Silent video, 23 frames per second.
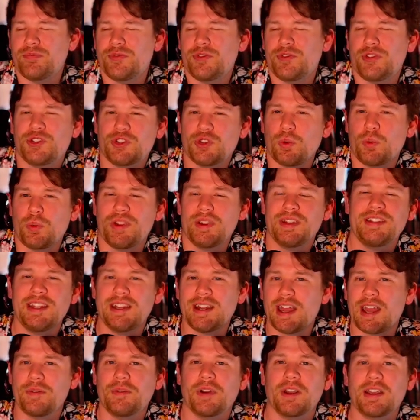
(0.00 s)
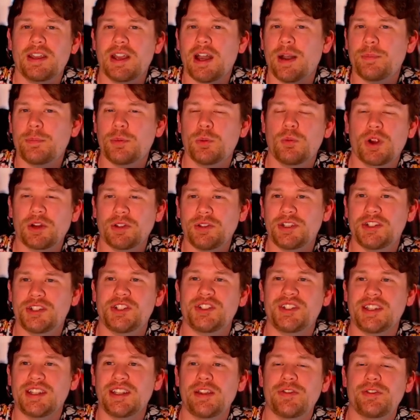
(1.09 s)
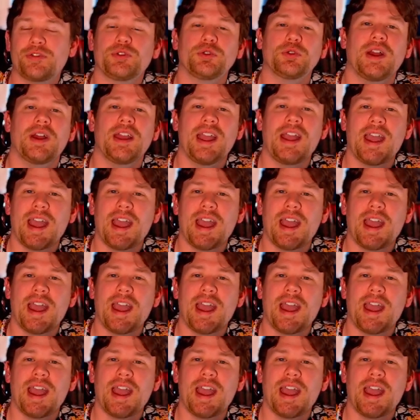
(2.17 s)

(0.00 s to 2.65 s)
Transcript: so we did have a couple more glitches to get through,